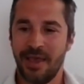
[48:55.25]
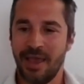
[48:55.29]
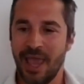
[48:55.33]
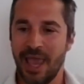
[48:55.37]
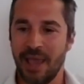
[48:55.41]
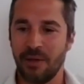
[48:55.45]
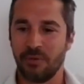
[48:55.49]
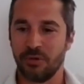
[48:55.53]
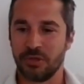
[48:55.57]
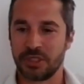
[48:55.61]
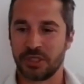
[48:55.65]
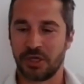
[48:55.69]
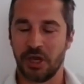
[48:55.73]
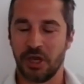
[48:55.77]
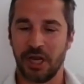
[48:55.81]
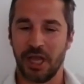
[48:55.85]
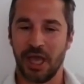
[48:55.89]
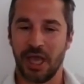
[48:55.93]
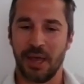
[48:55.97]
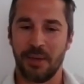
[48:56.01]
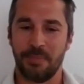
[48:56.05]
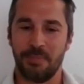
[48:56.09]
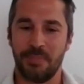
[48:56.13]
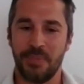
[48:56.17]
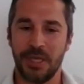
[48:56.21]
it was
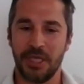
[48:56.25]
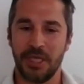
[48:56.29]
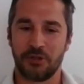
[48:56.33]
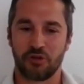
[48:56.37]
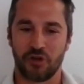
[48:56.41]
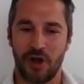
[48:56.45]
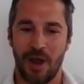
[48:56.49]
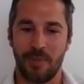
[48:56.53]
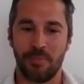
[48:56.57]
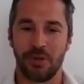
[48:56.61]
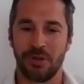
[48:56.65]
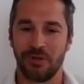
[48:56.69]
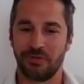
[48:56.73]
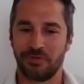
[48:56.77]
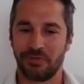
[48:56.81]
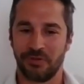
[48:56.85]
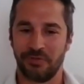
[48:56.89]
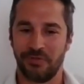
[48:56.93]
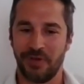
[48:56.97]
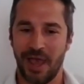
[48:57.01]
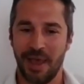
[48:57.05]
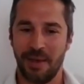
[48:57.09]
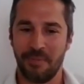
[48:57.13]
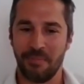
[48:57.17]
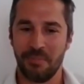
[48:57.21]
gonna be trouble for
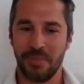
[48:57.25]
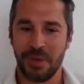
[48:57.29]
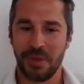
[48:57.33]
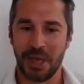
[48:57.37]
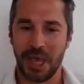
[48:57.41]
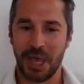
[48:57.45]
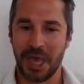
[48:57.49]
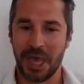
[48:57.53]
them,